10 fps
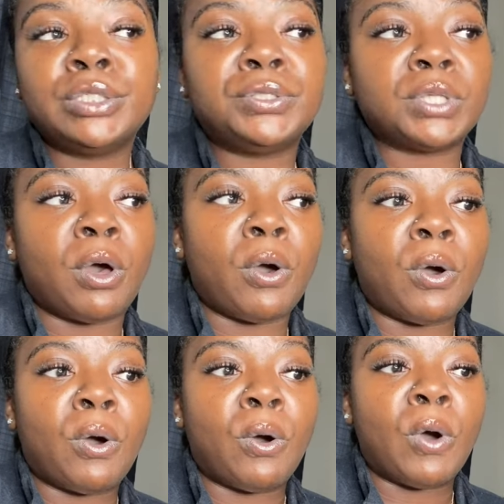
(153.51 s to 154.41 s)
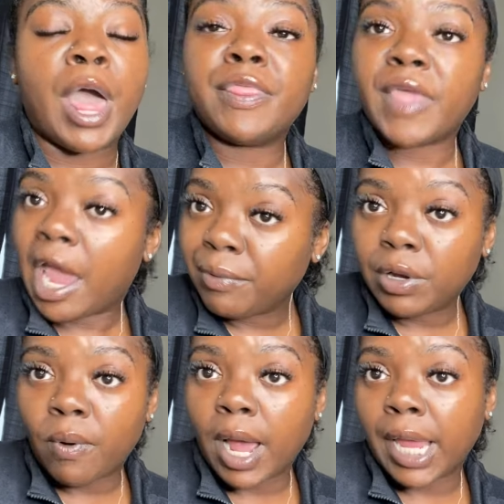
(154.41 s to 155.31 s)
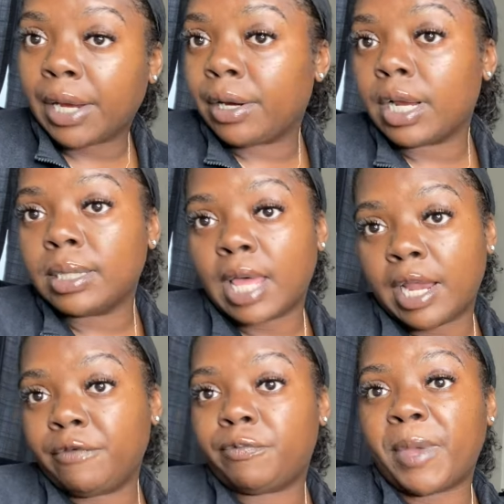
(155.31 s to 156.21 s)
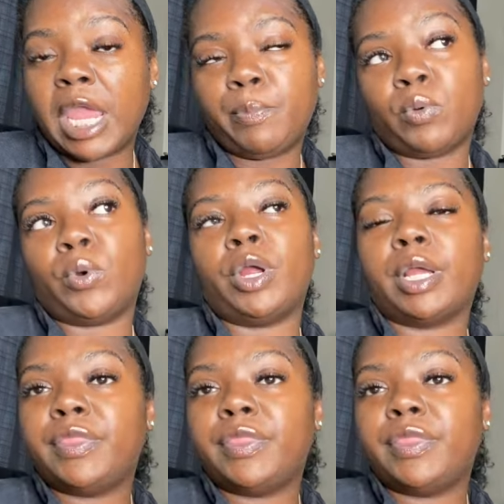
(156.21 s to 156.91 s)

so that required a lot of paperwork